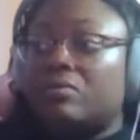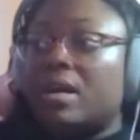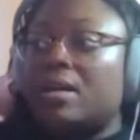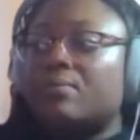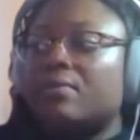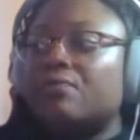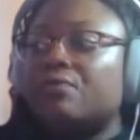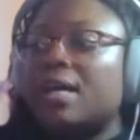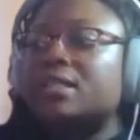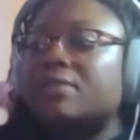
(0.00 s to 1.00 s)
right,
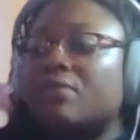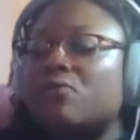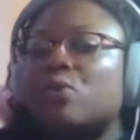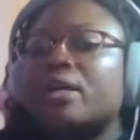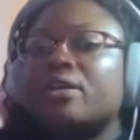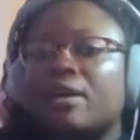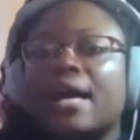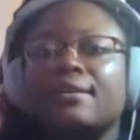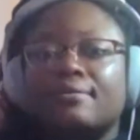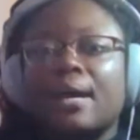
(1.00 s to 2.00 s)
reflective of where you're
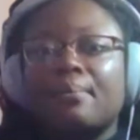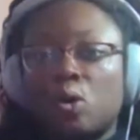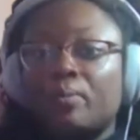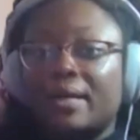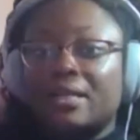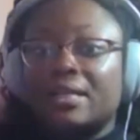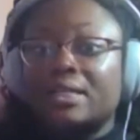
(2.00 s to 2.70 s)
at that moment.